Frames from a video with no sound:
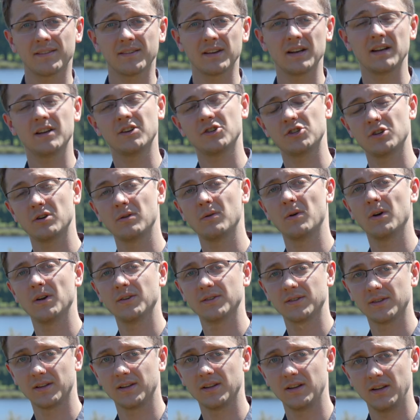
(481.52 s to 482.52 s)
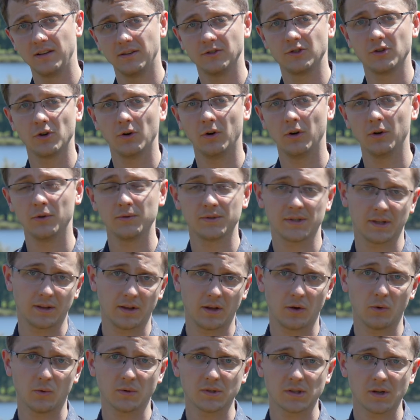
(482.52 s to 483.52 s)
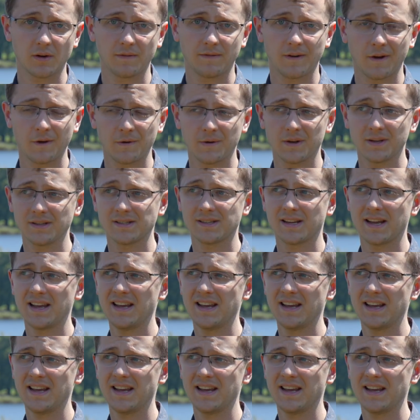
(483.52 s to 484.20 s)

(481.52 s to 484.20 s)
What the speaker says: of an issue as losing the autofocus